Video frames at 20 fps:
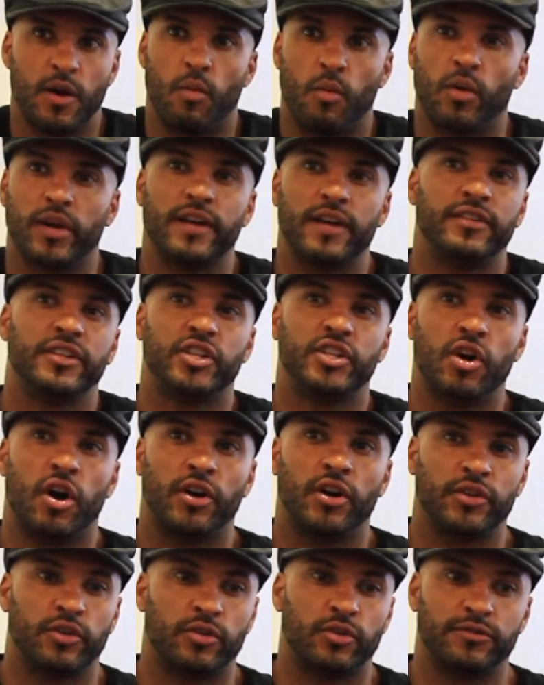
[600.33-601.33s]
whatever
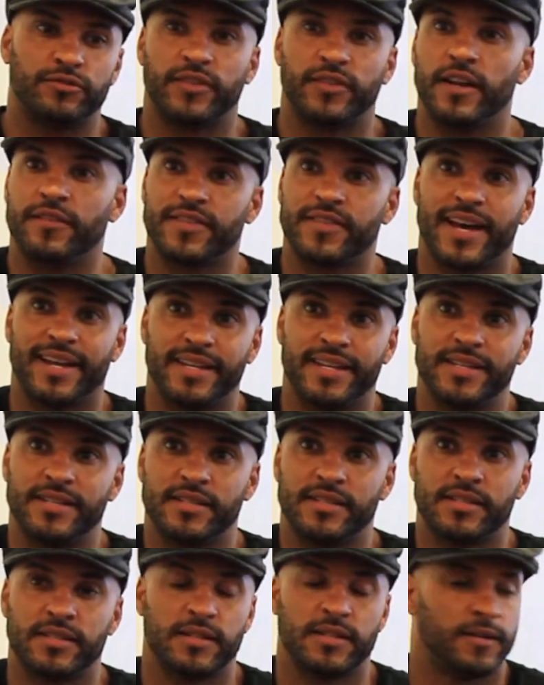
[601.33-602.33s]
God or faith that
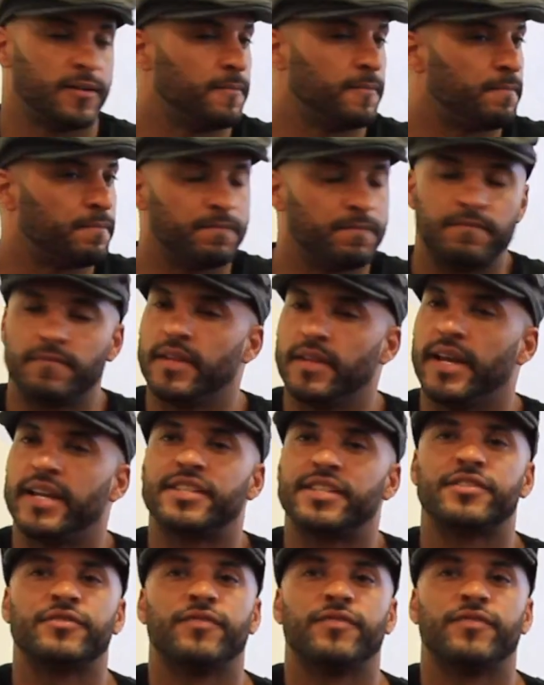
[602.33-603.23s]
is, it's